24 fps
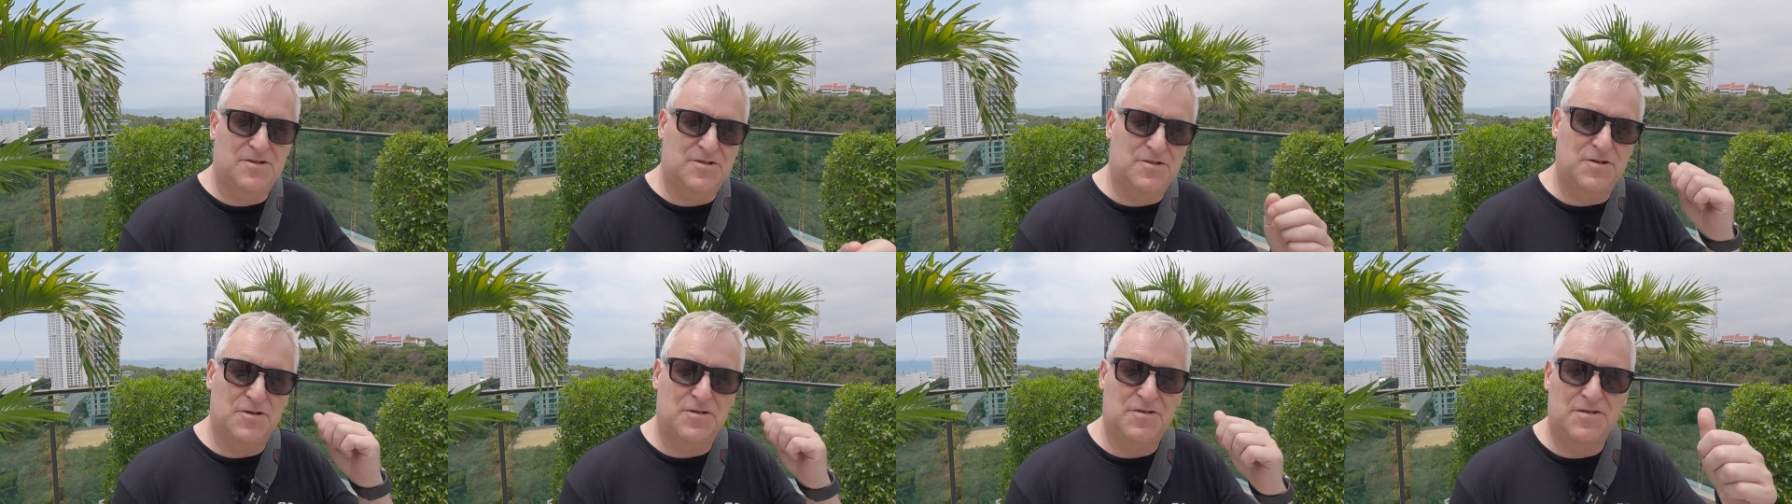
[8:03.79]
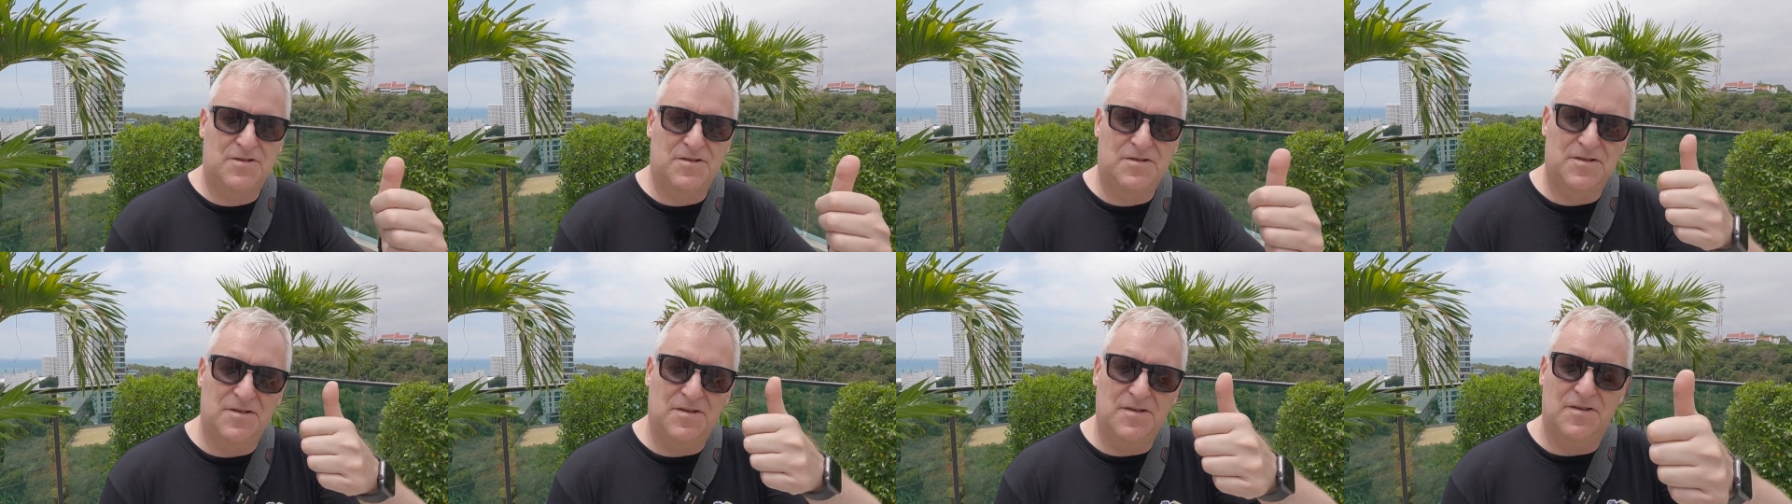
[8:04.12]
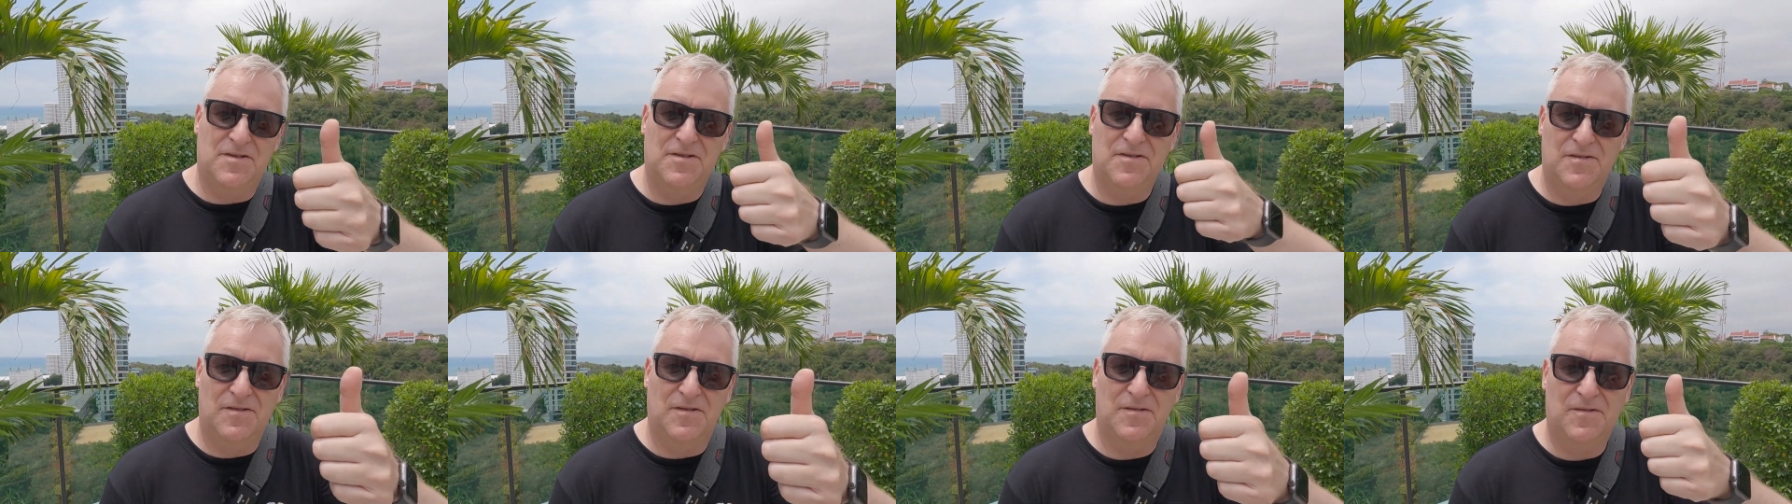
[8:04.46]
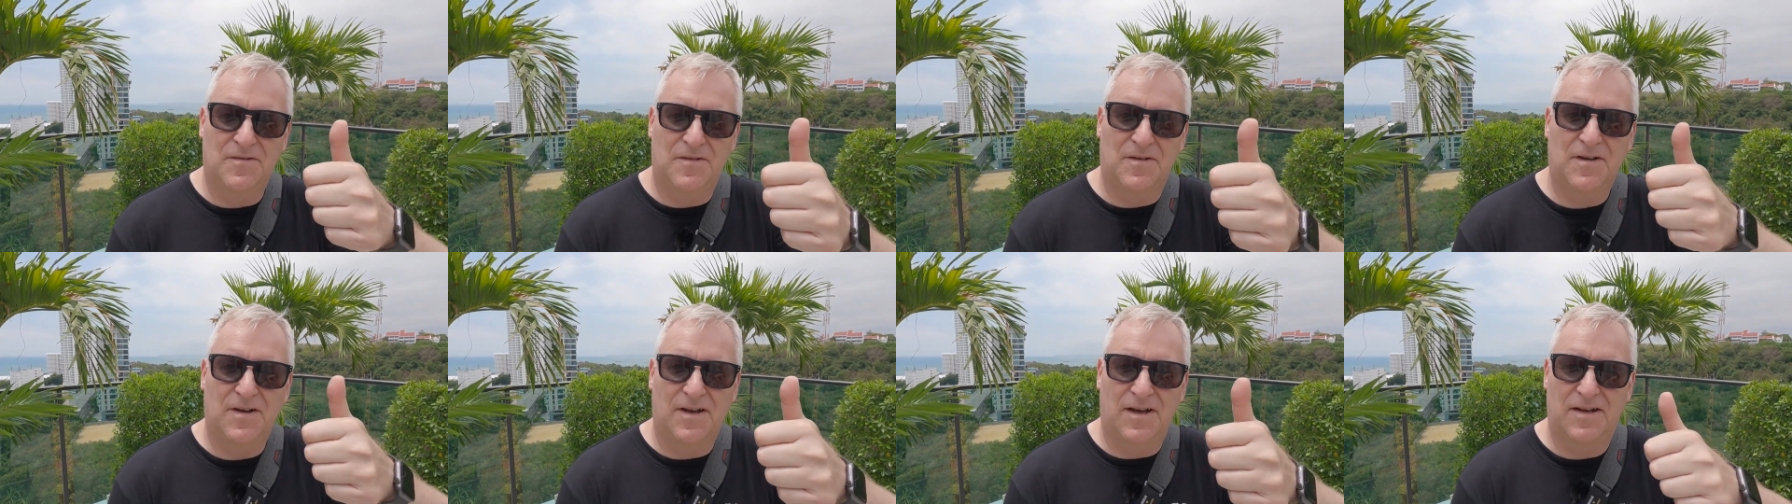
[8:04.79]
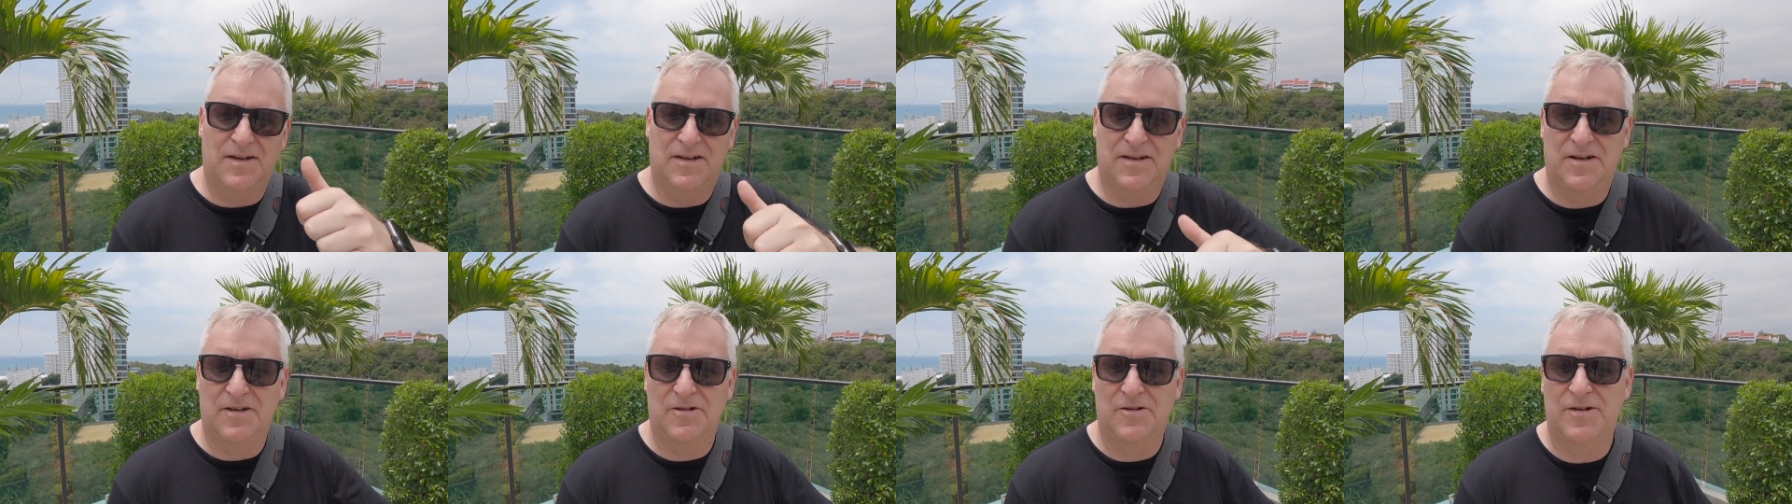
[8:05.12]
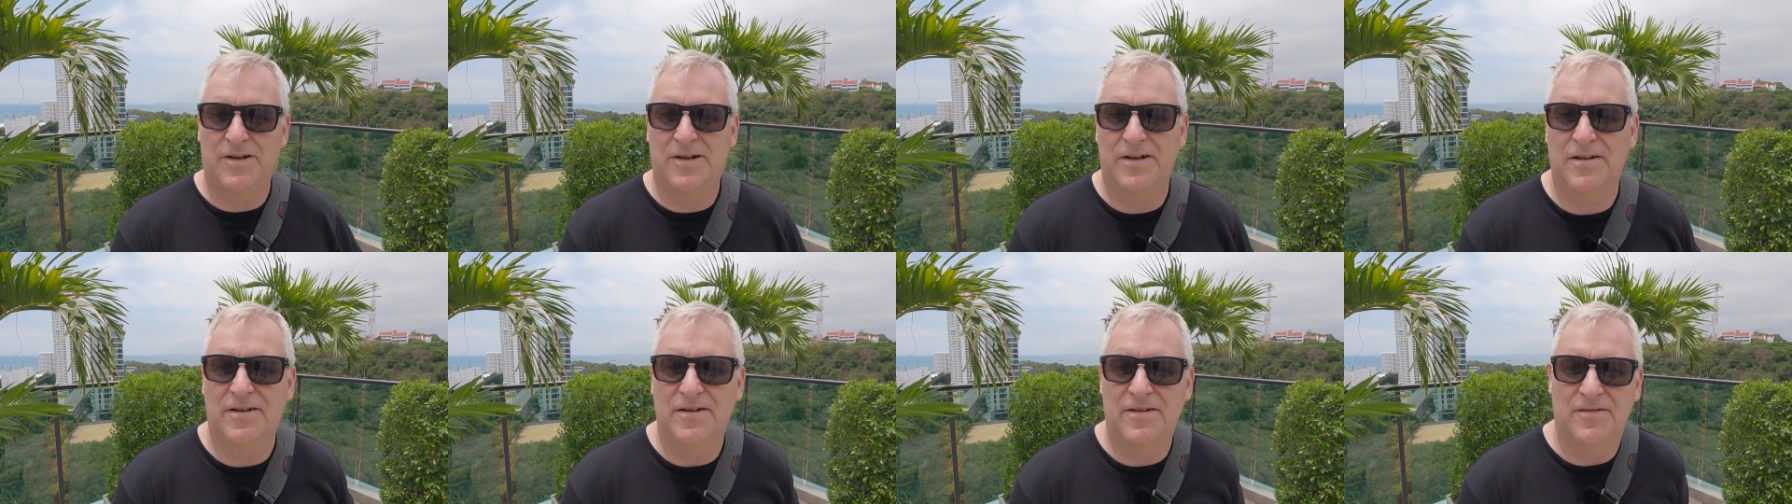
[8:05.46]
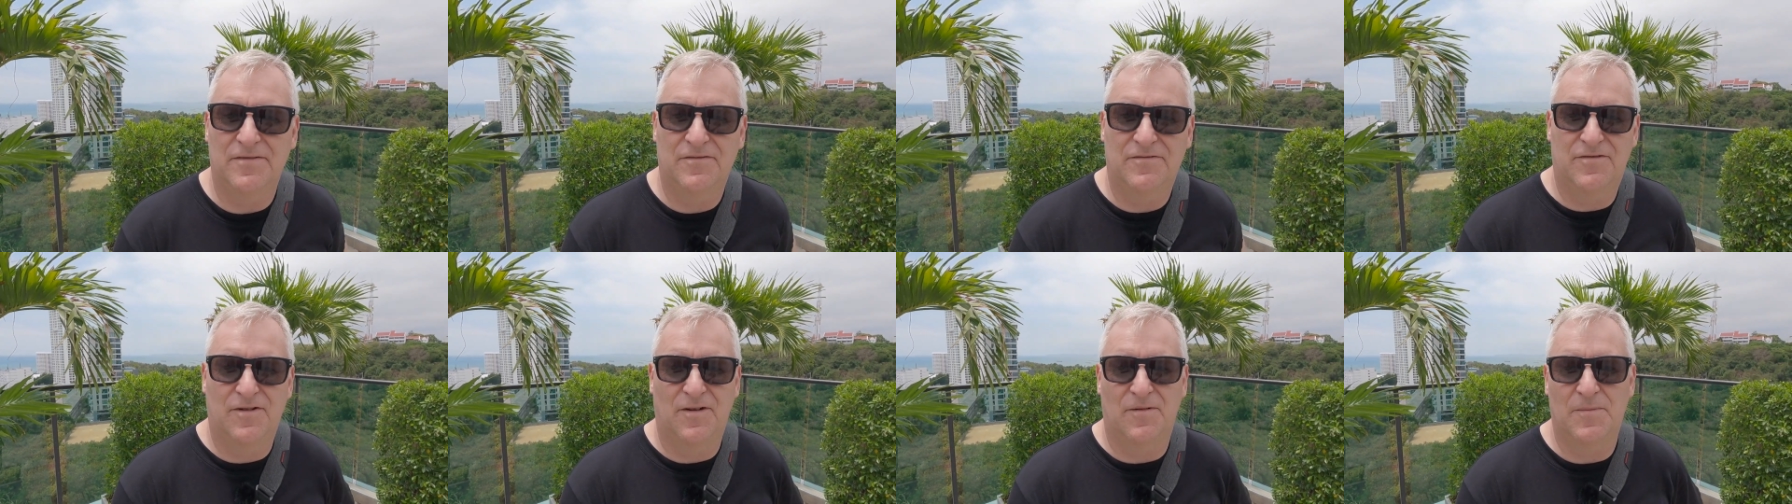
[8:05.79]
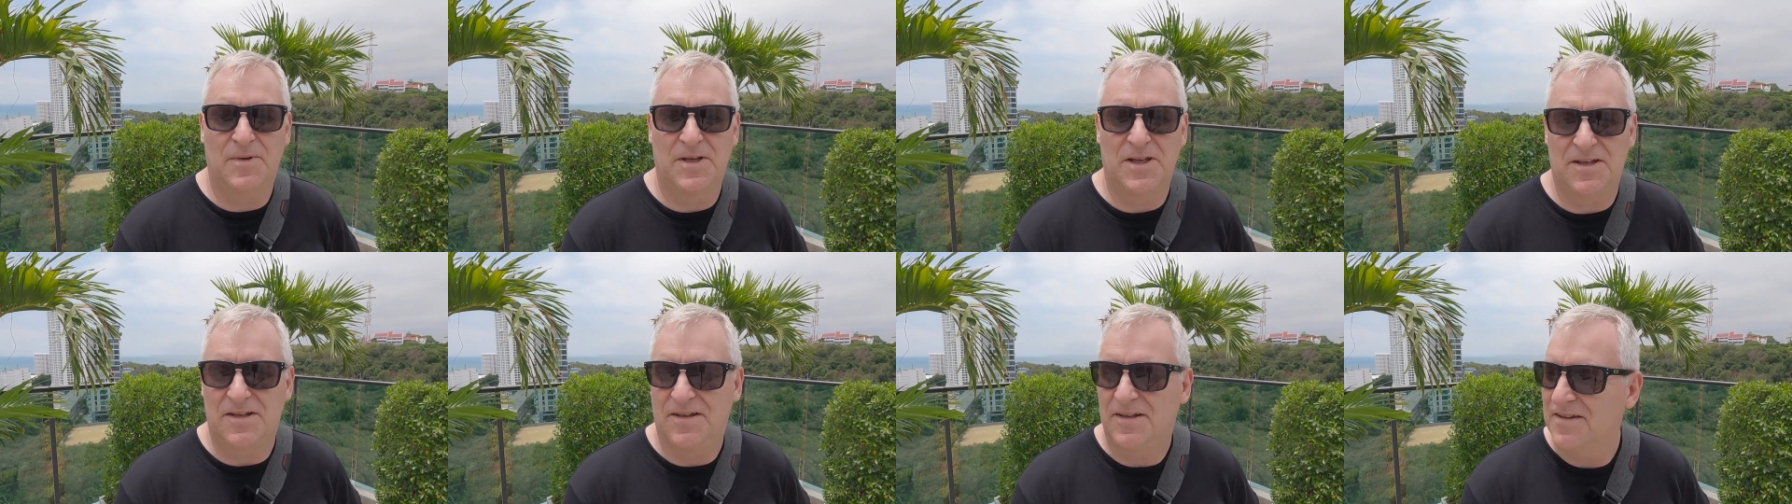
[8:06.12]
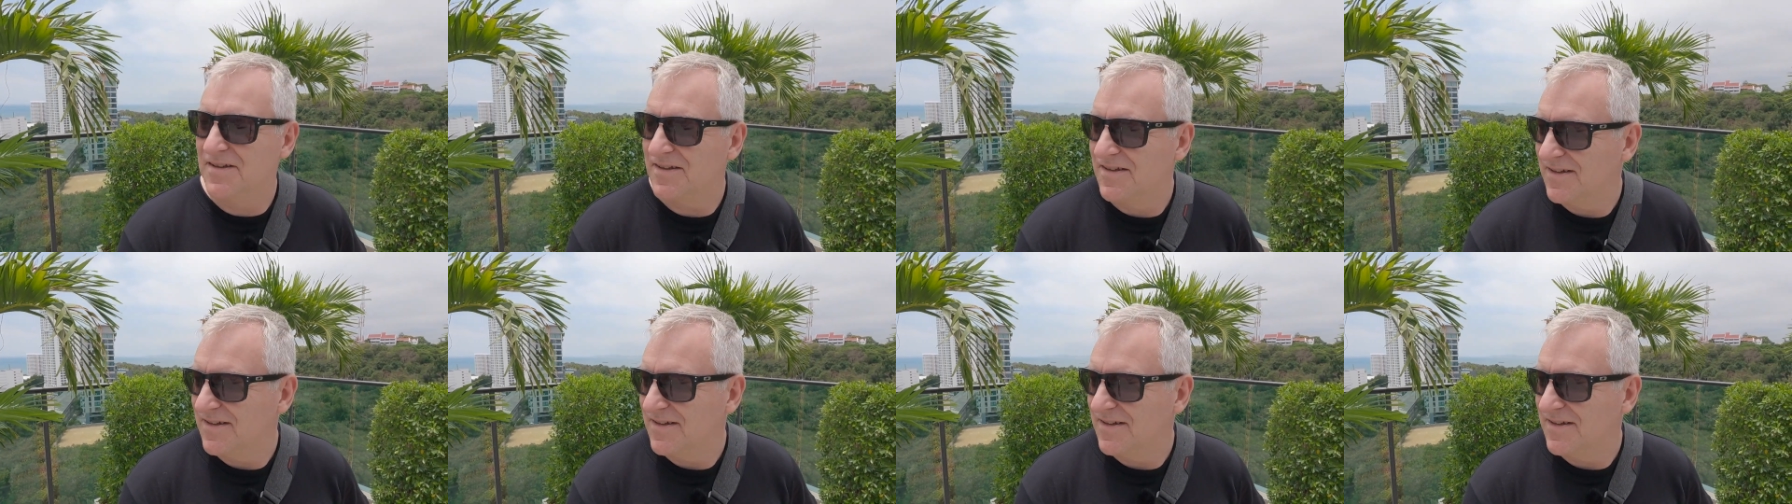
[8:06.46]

just an area for me.